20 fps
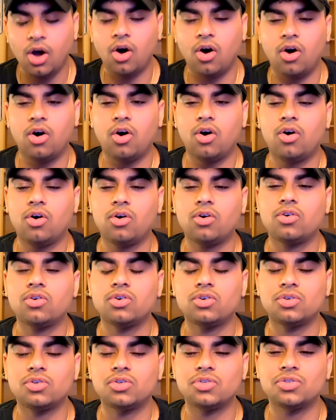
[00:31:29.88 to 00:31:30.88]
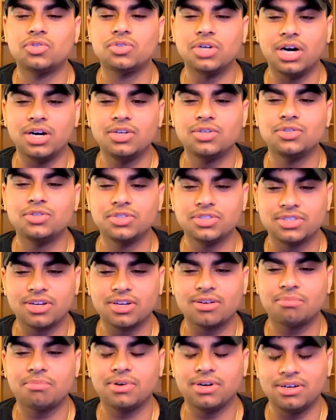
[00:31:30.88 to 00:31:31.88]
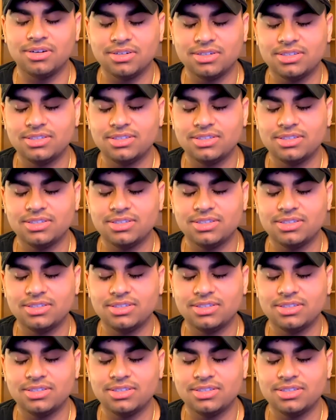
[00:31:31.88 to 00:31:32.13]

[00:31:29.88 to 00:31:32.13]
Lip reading: oh, I know who you're talking about.